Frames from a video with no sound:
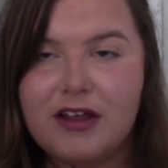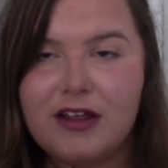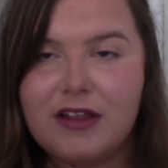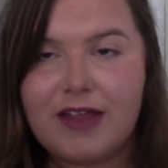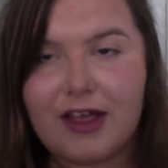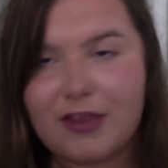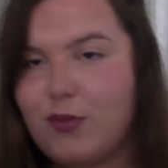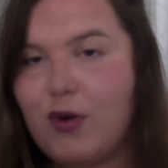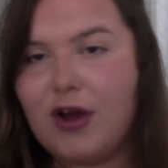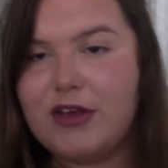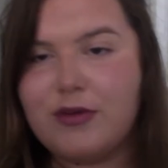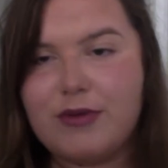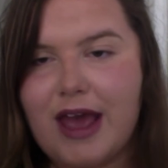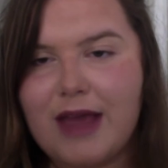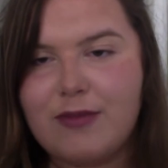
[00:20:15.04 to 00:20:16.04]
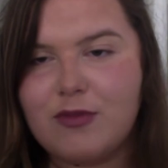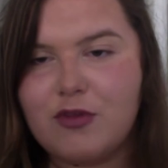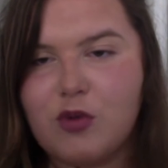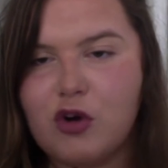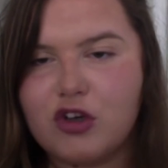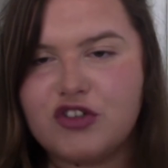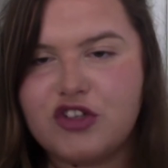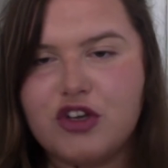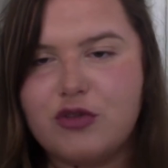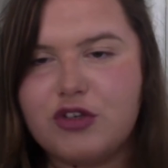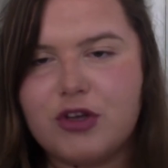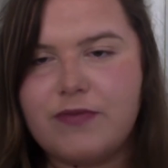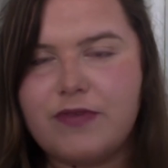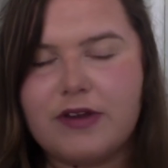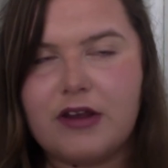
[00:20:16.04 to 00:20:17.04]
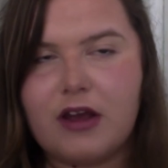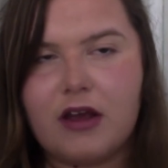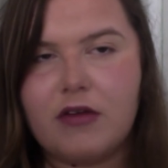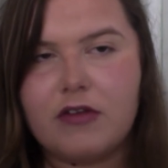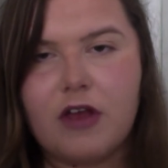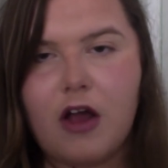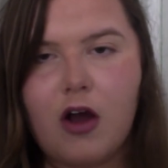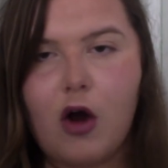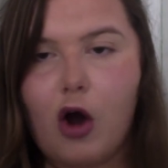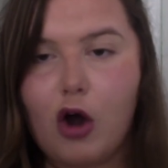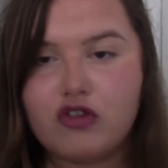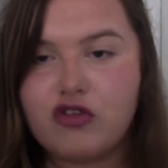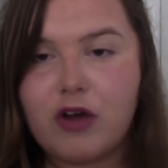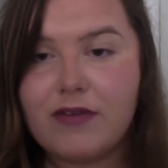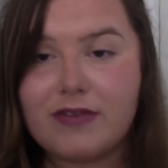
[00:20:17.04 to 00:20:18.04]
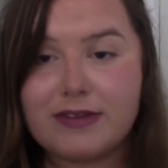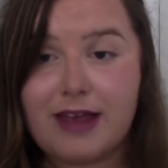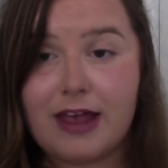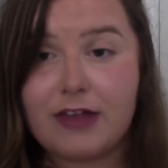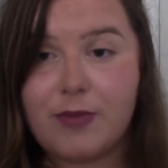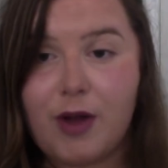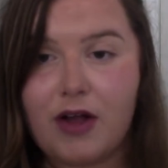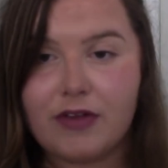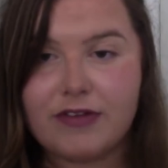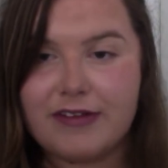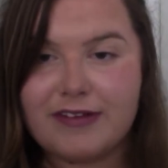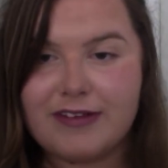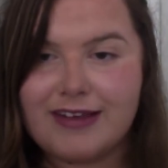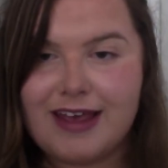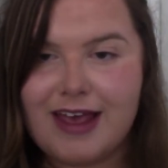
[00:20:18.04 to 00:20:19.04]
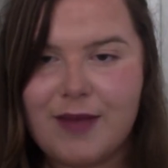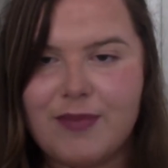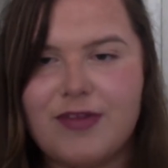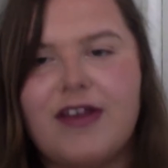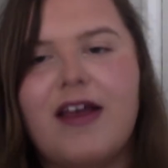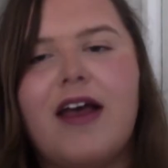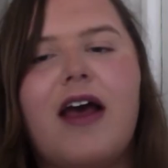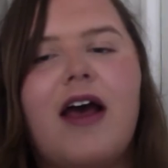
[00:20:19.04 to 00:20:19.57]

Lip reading: That's why you came to watch YouTube videos on driving test passes and tips.